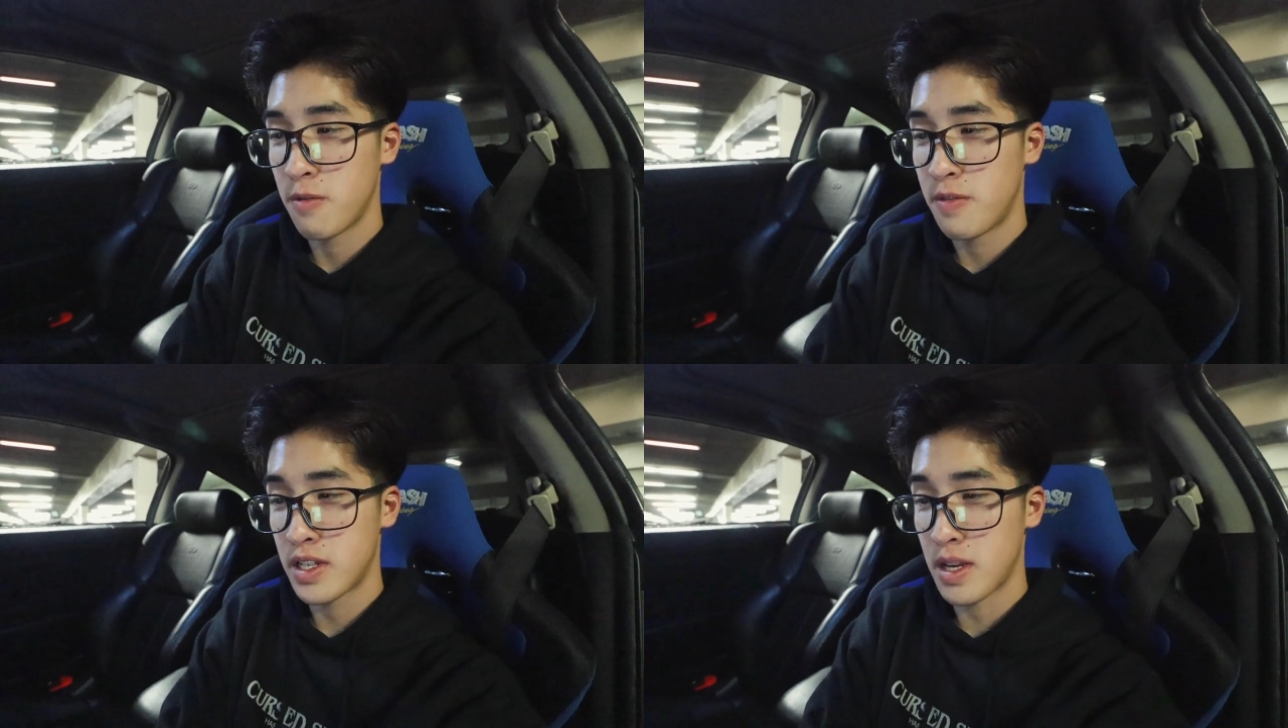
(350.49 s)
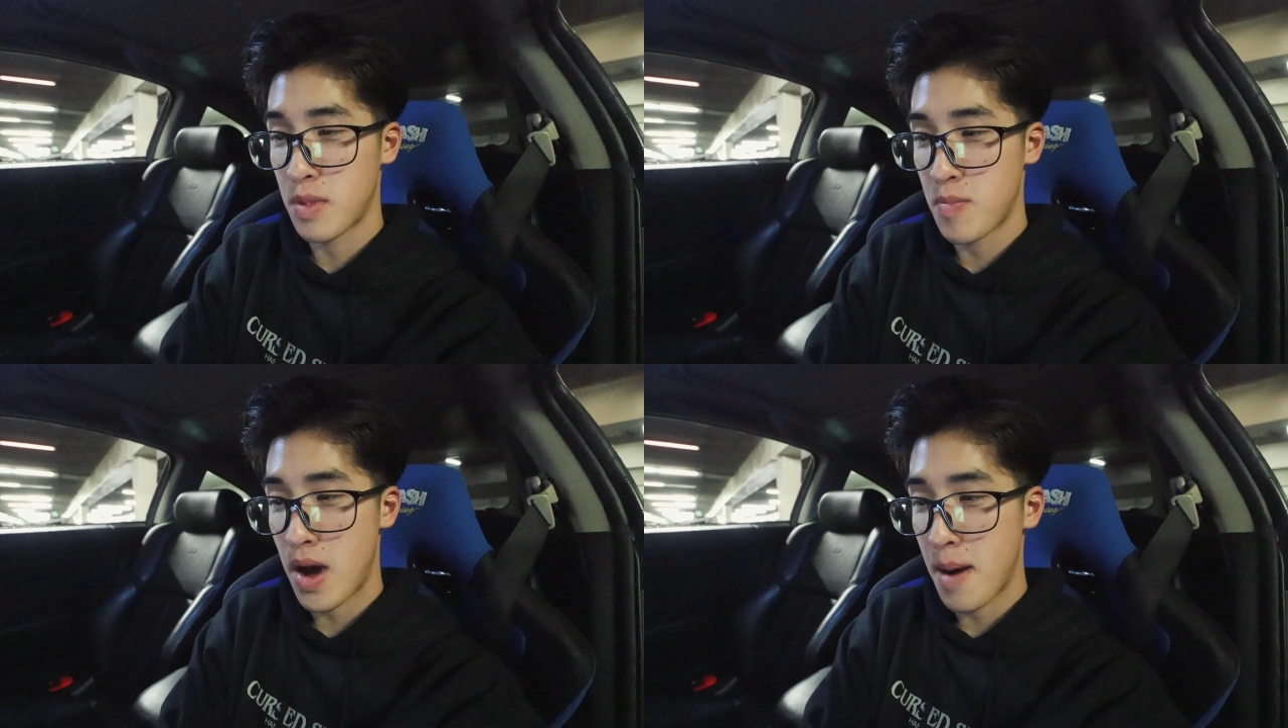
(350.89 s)
fix up
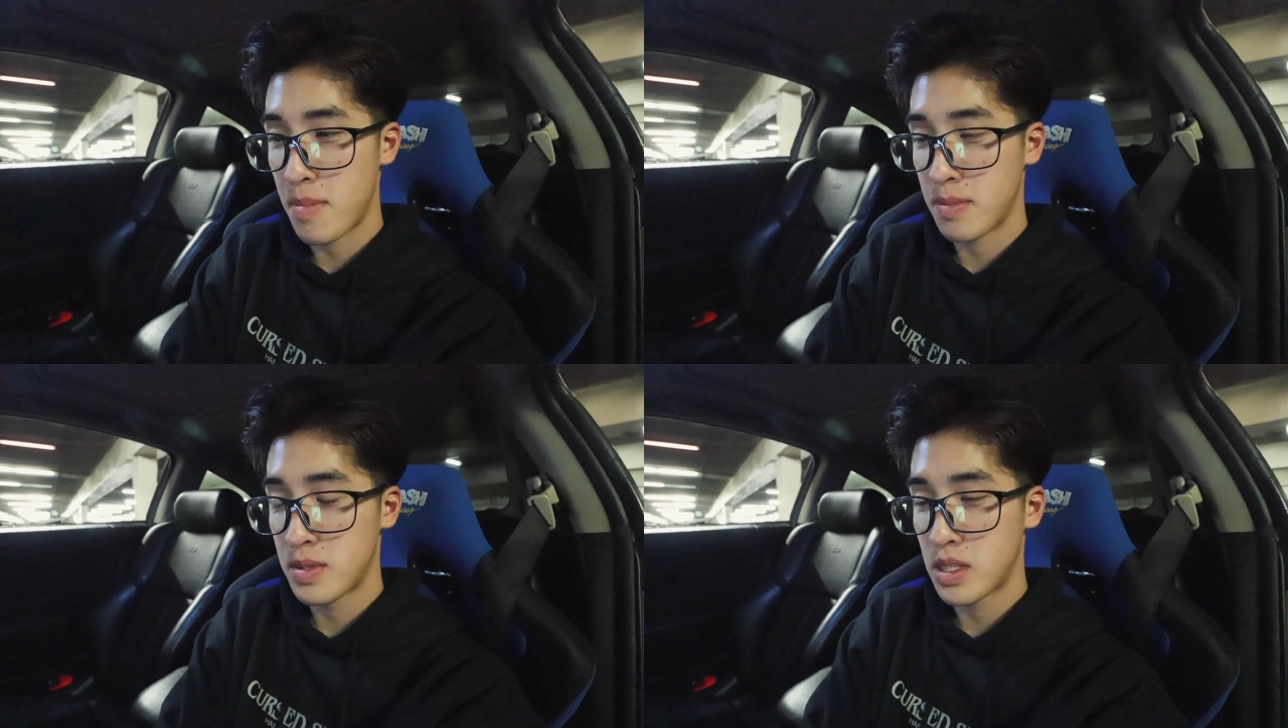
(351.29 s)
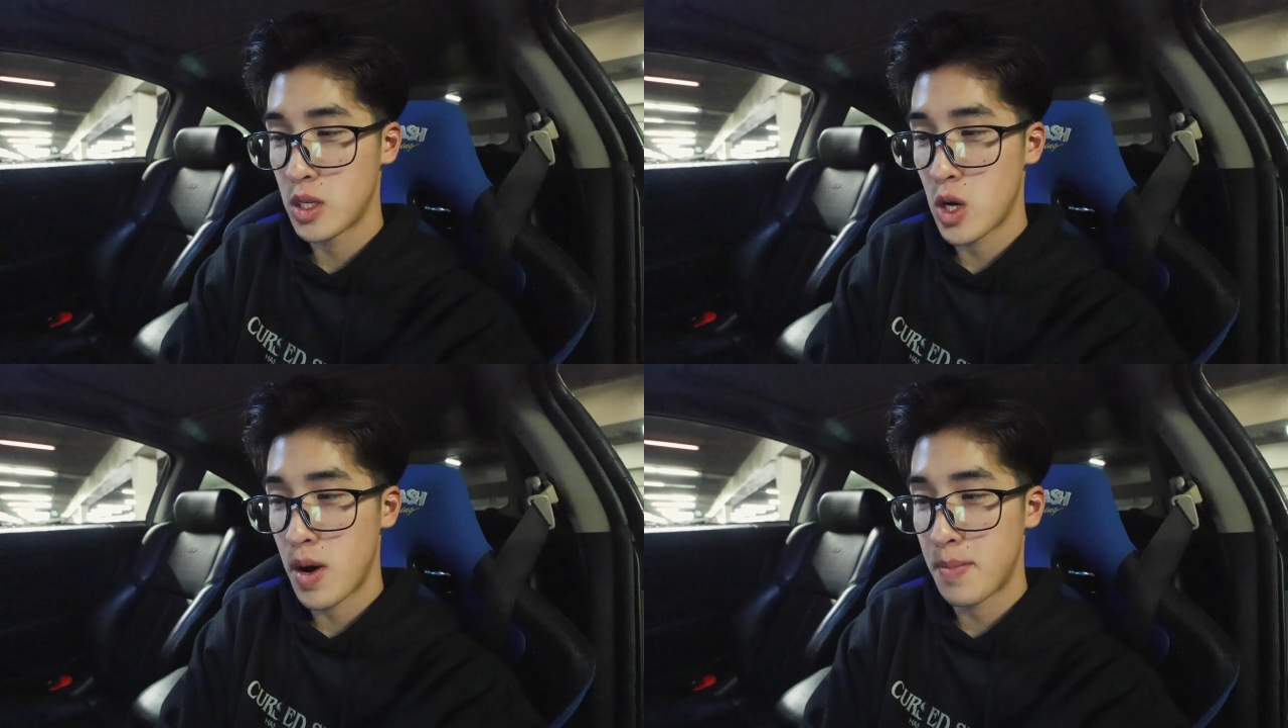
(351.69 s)
the pop-ups to
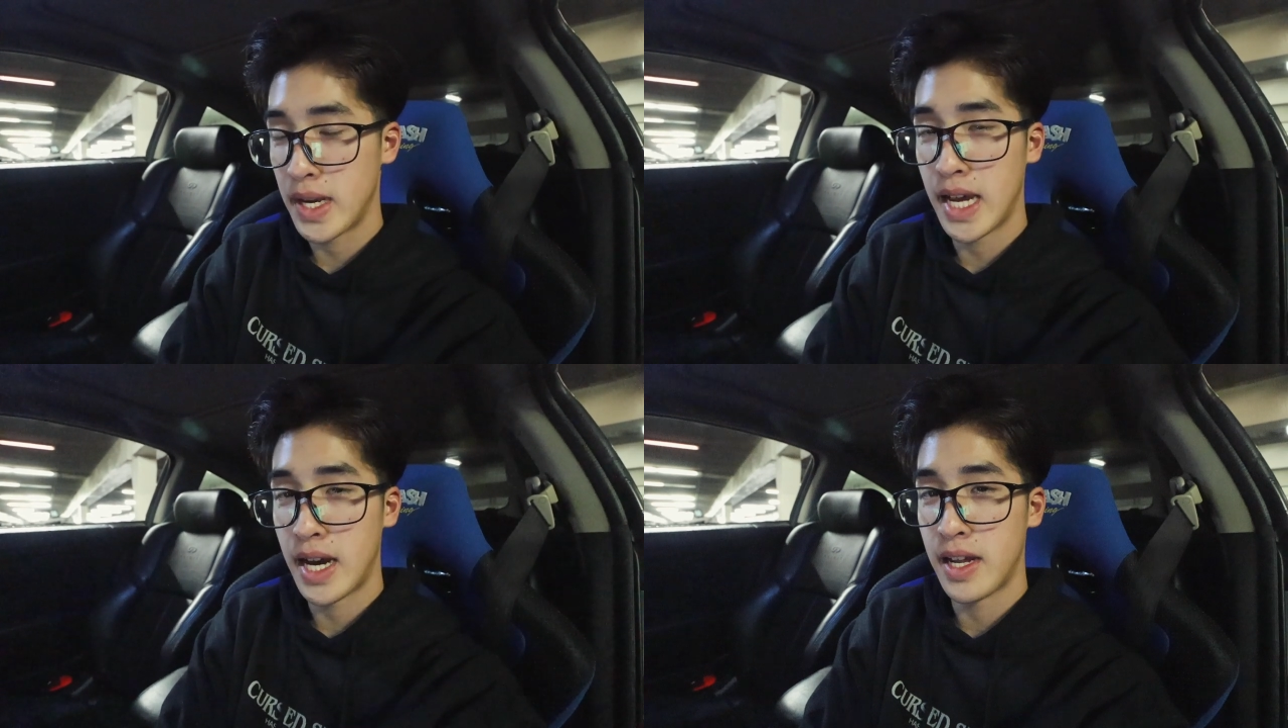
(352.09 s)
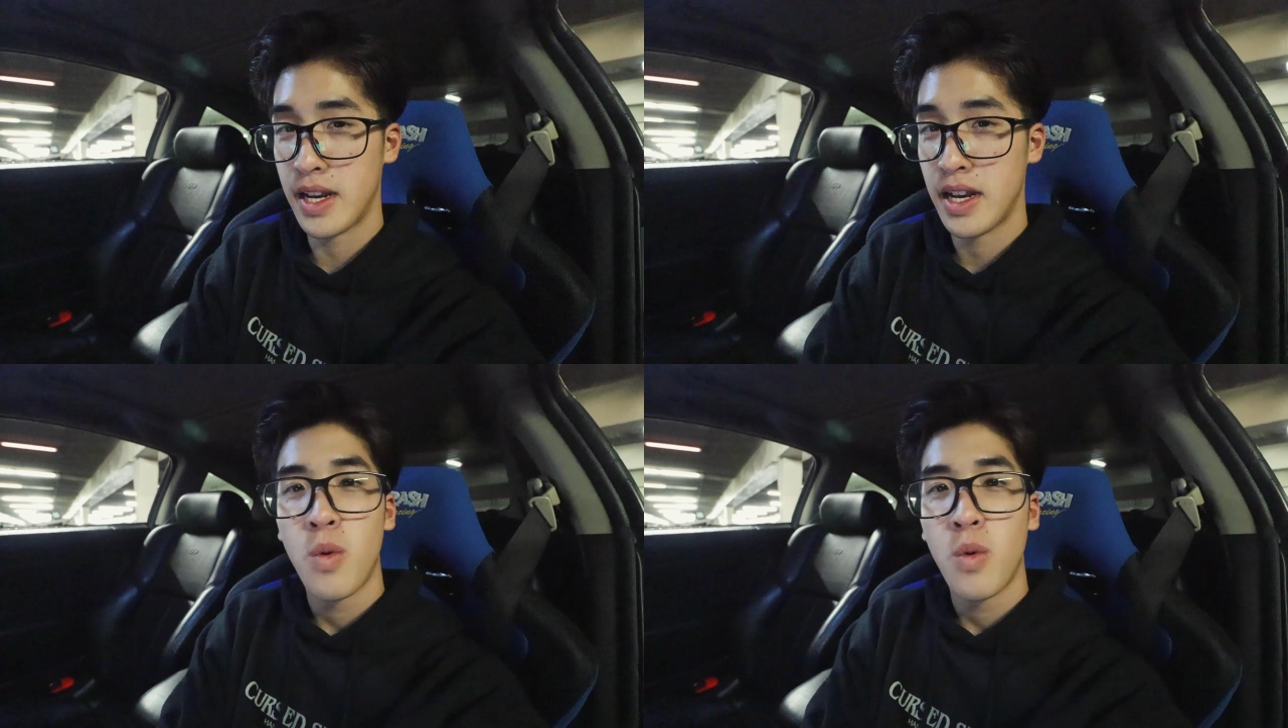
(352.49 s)
go up and down?